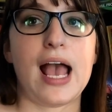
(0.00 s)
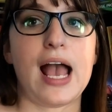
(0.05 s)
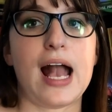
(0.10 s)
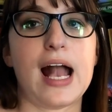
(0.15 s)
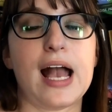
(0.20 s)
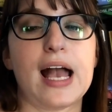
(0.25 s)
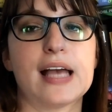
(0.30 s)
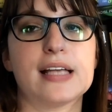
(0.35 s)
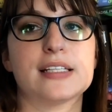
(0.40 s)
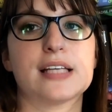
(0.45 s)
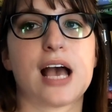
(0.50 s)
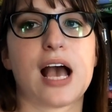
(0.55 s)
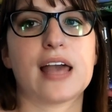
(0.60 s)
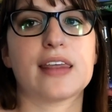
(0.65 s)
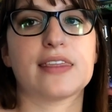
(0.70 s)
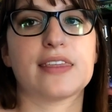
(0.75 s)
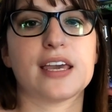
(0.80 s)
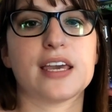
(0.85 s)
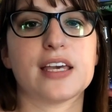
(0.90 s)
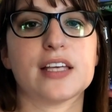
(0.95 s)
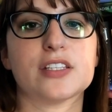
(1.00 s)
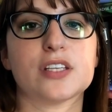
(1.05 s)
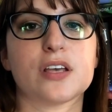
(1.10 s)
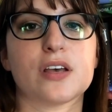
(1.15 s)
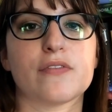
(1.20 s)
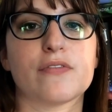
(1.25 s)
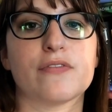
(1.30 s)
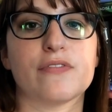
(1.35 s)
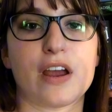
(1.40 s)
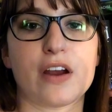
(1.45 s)
And I think it's
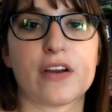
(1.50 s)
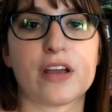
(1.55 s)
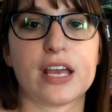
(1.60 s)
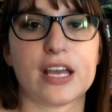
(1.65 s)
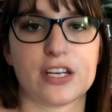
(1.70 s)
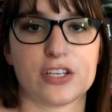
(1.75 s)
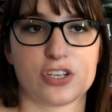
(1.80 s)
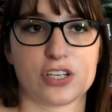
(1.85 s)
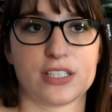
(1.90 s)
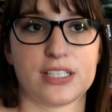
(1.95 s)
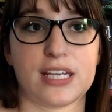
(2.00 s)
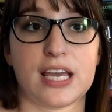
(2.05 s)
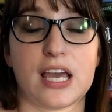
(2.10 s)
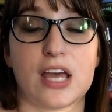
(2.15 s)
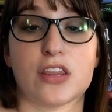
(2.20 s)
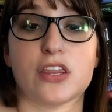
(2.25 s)
very interesting.